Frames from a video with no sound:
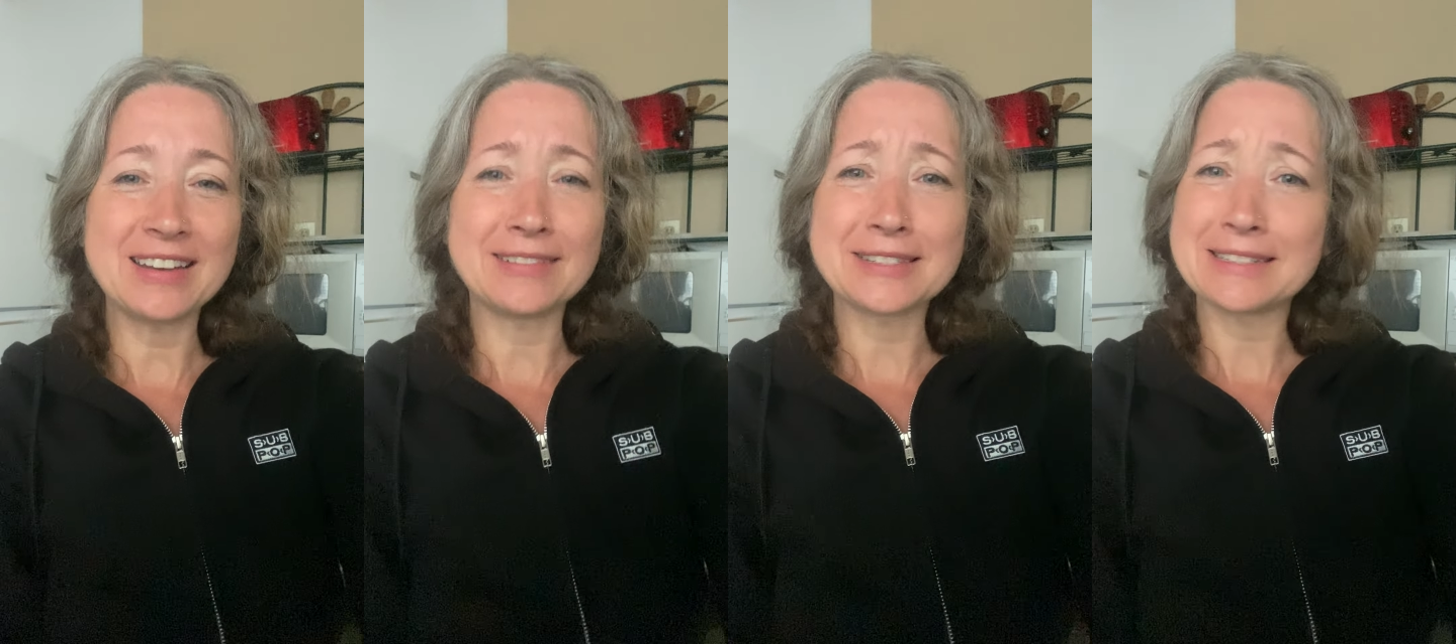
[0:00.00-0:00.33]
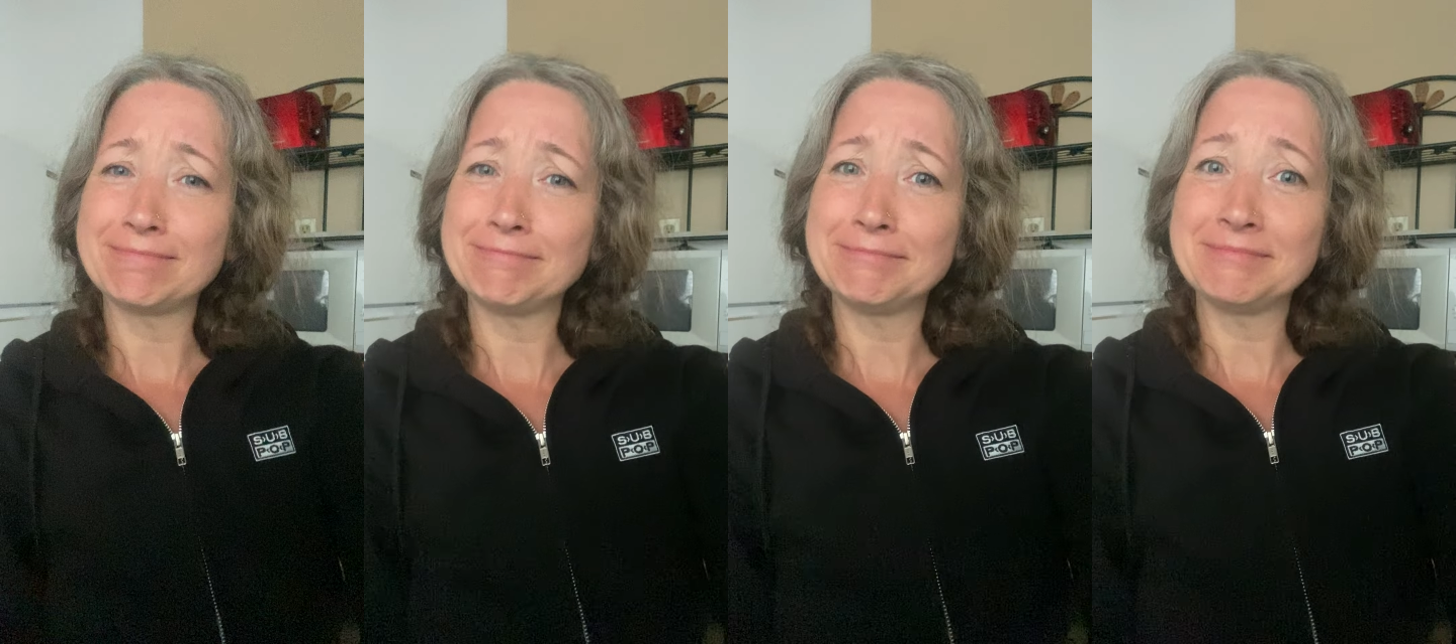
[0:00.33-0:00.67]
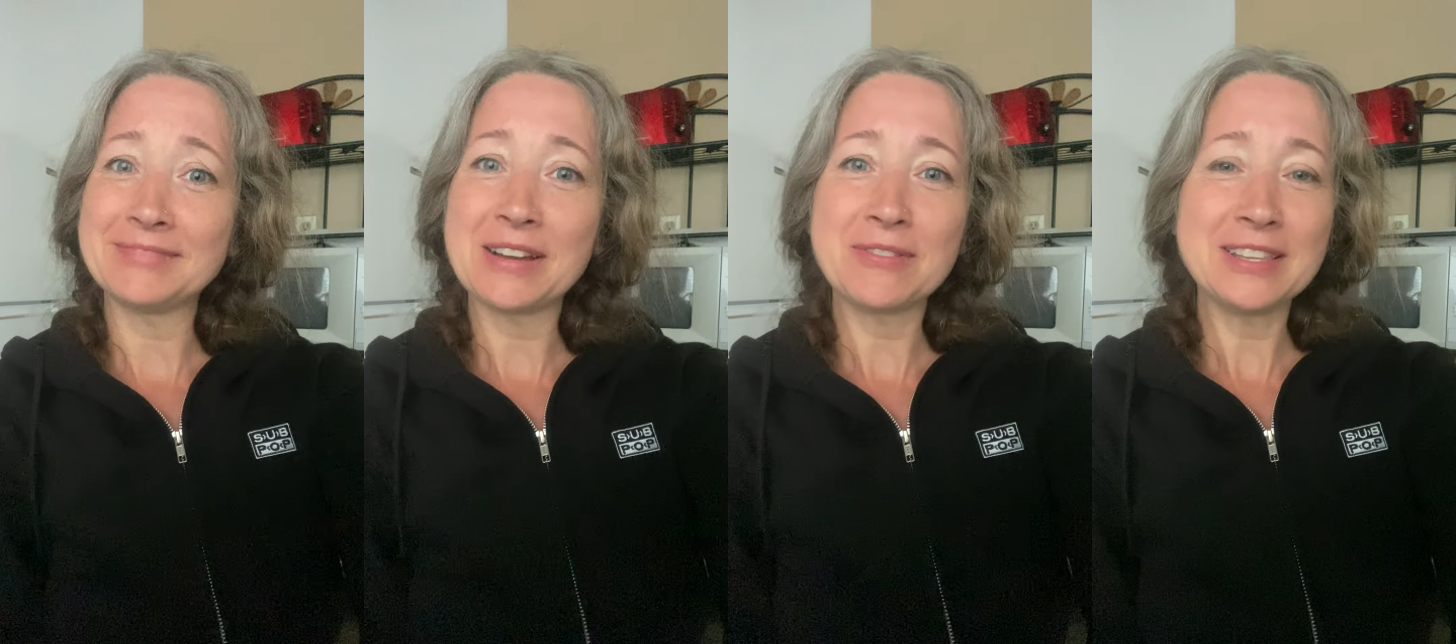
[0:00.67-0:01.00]
And I was like,
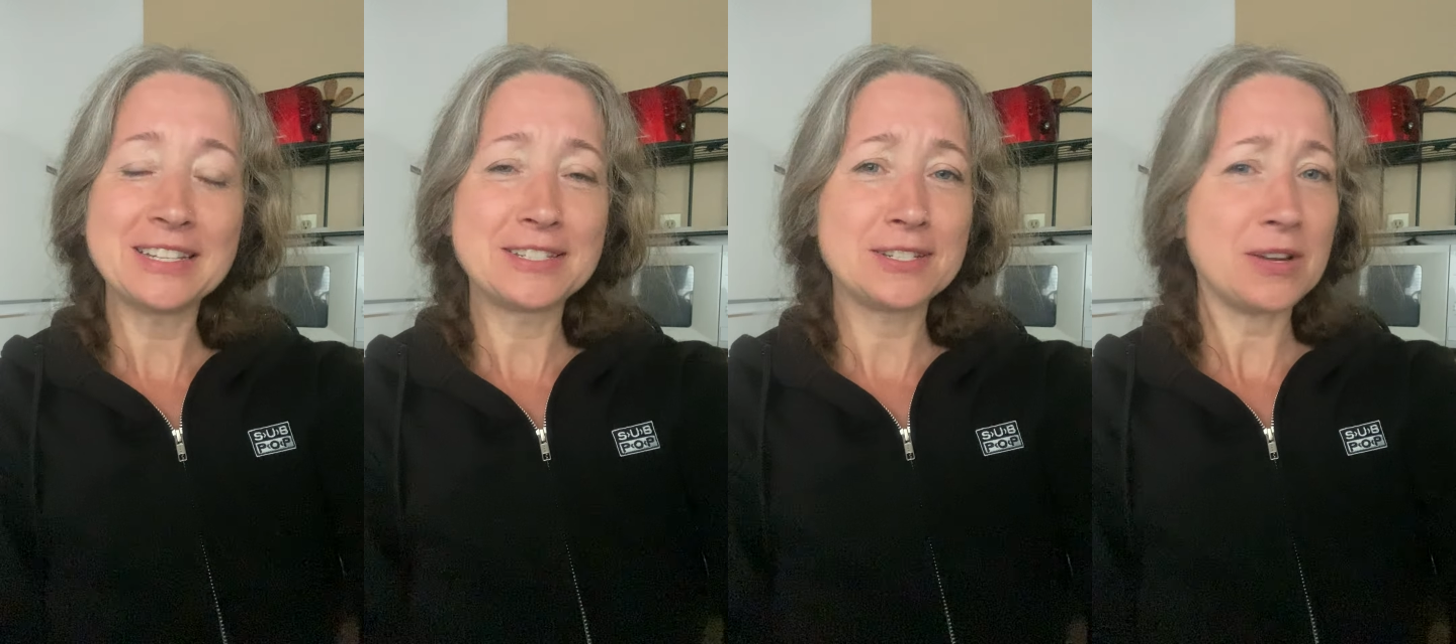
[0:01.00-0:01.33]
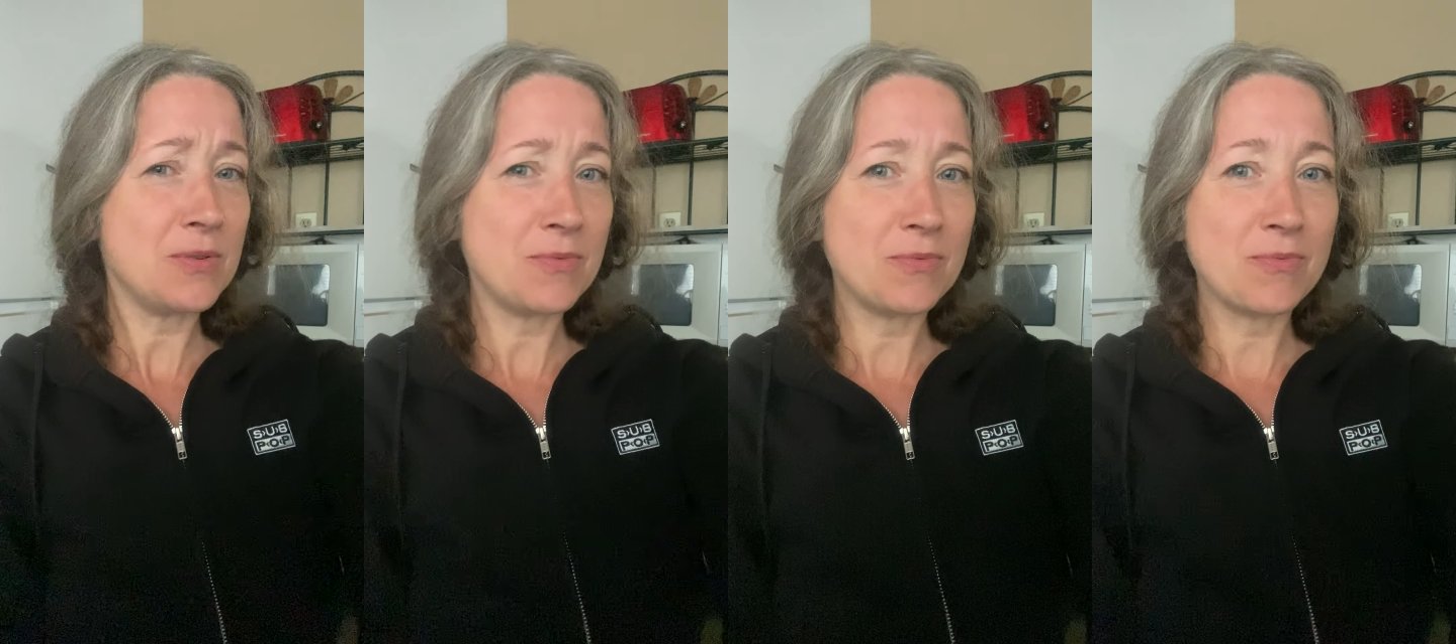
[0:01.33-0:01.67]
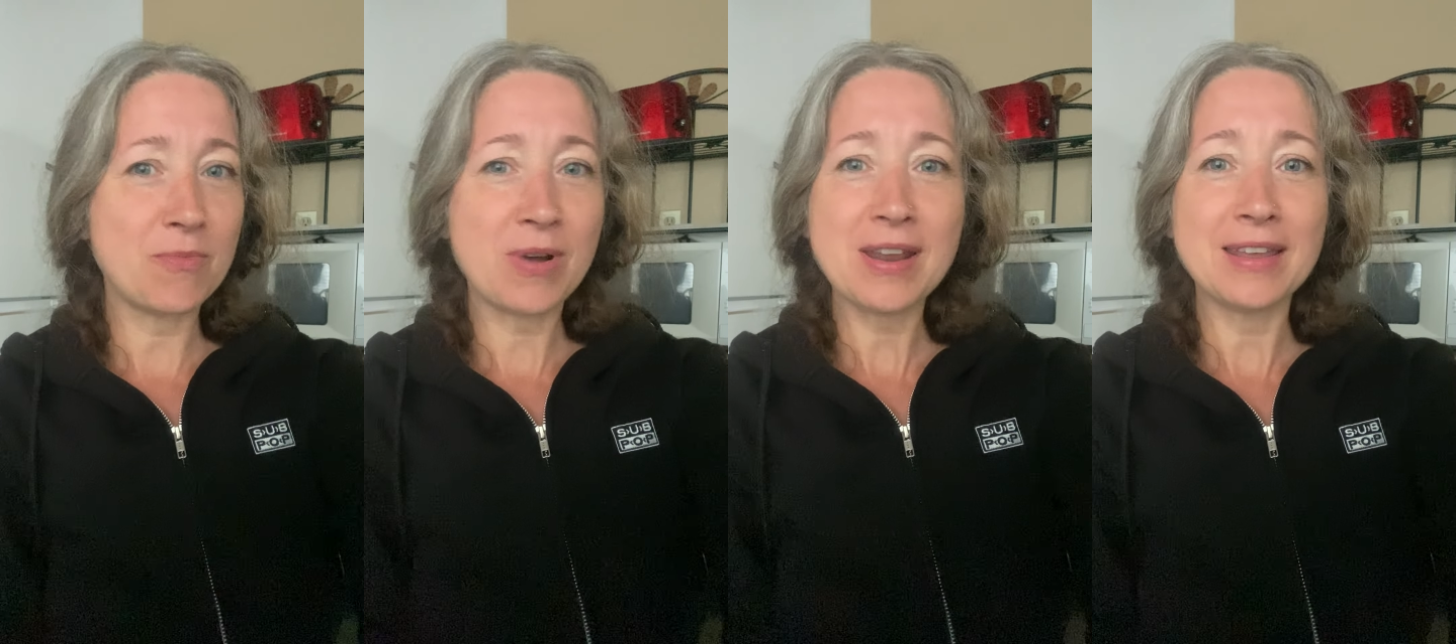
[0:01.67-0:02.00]
mm, I really don't
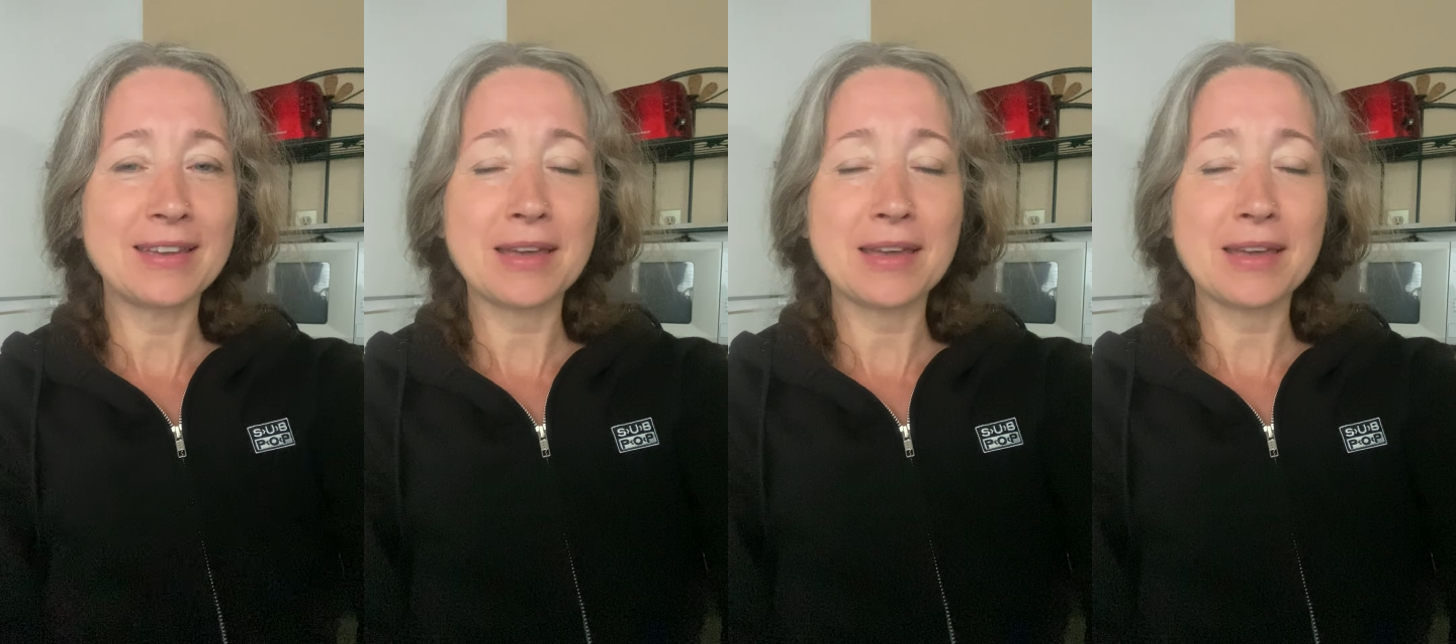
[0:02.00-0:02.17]
want to